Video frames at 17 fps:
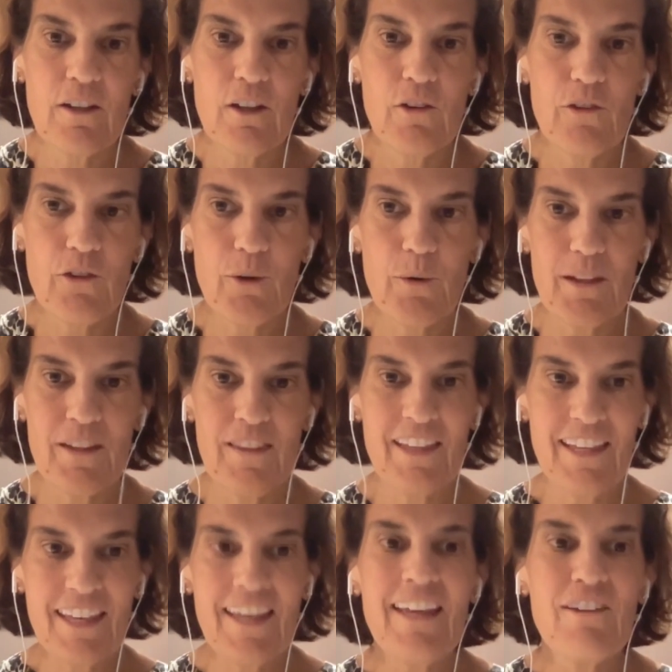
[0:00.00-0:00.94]
So the
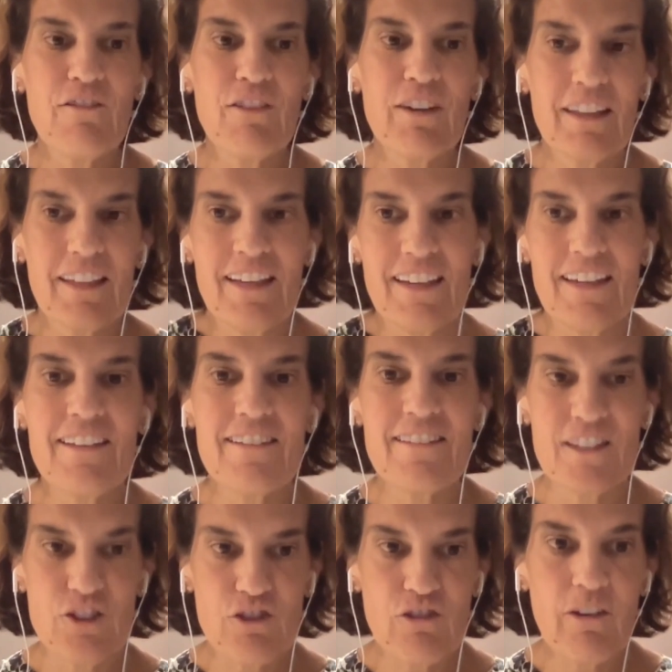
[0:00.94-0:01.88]
key really is
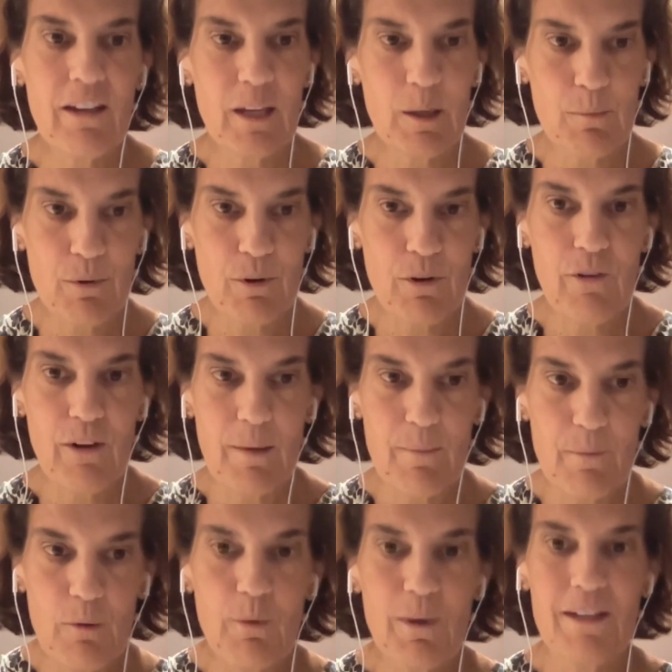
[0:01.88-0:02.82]
this training
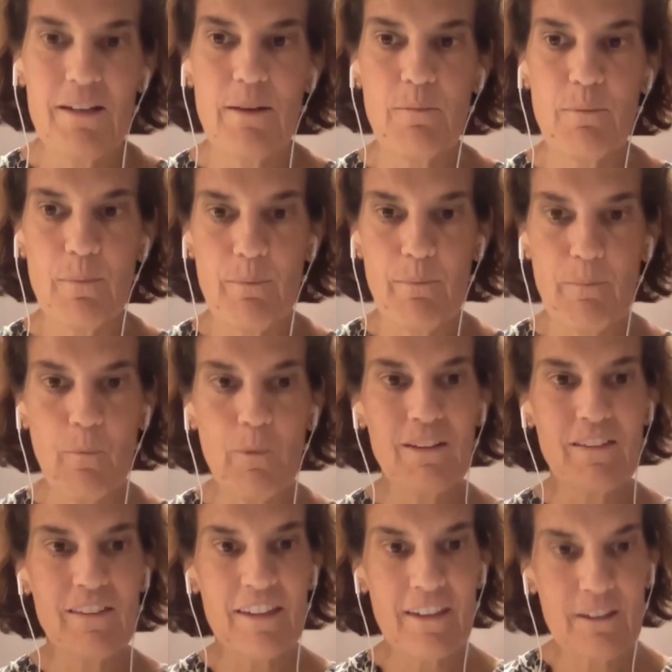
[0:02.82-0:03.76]
program that we
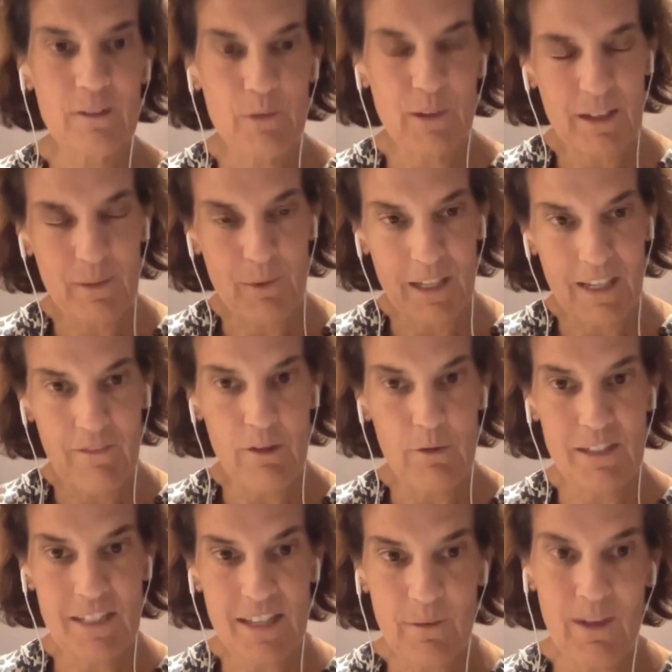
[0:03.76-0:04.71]
give we
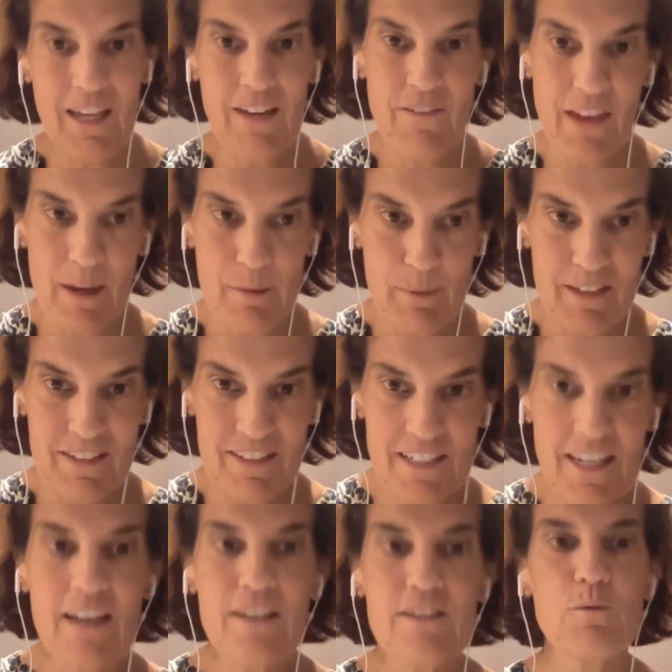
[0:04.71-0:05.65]
give the NPs a
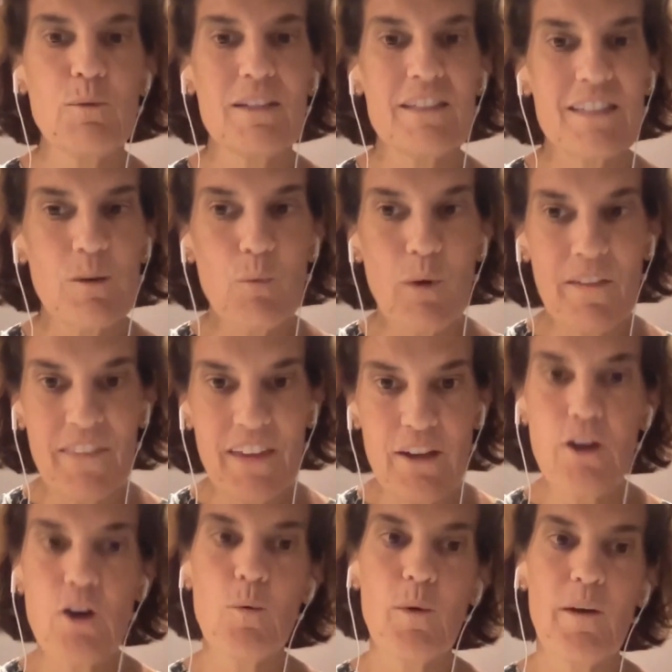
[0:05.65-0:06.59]
test, we see what they
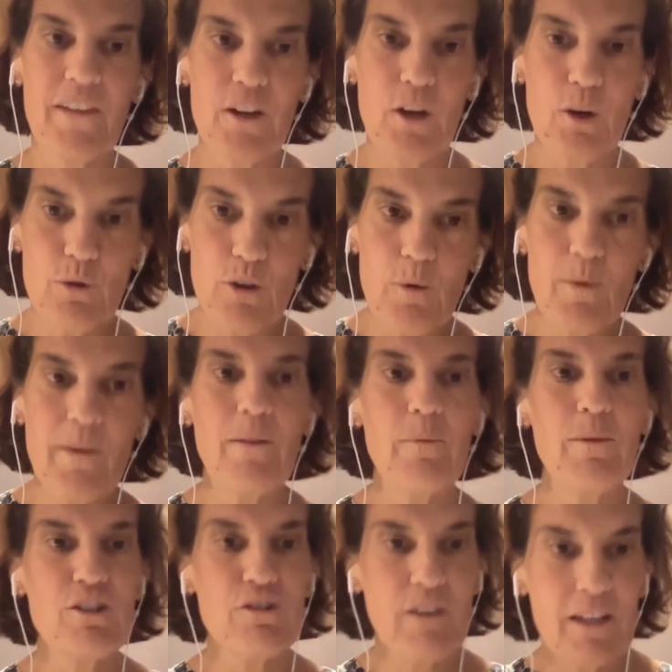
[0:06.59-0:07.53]
know, what they don't know, and then
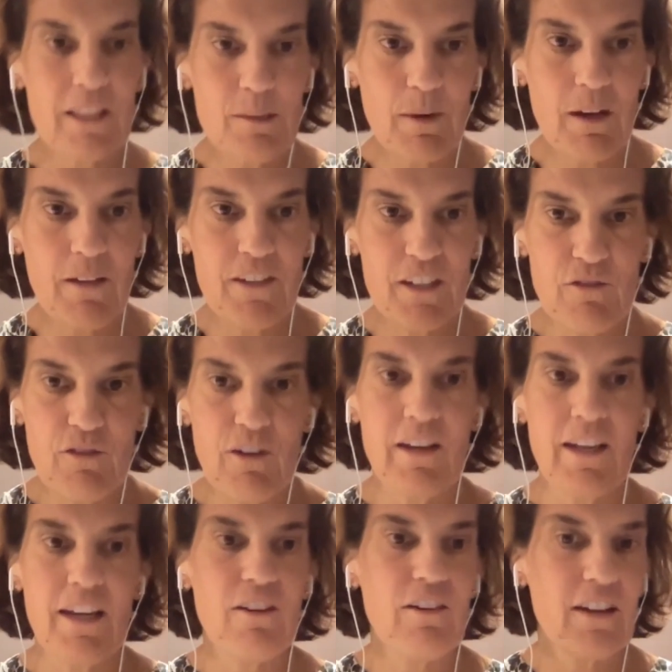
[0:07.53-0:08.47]
we train them on the
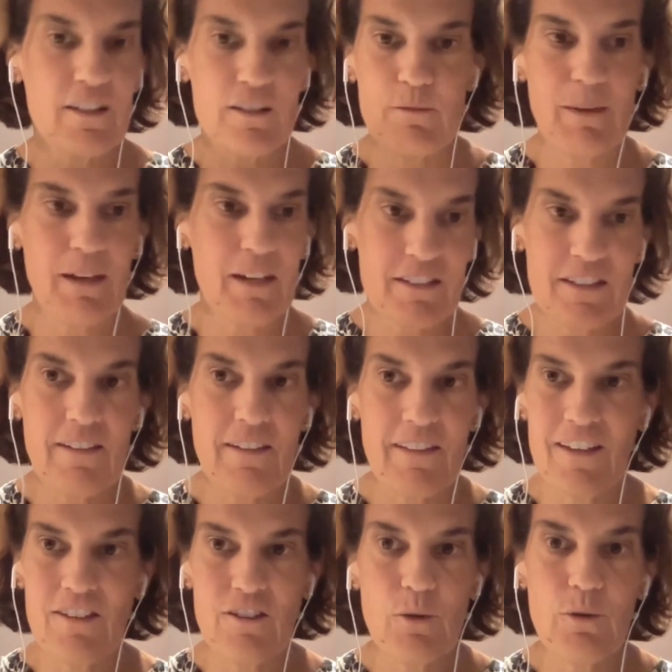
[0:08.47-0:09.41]
different areas of medicine that
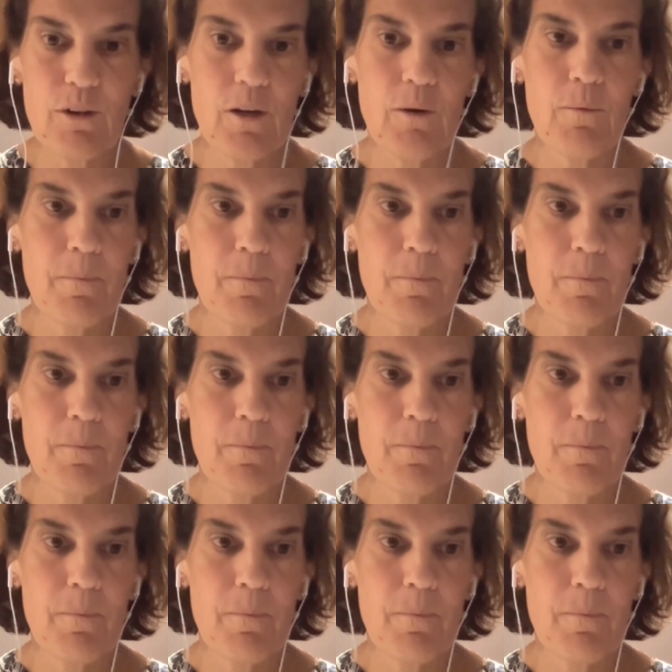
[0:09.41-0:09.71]
they don't know.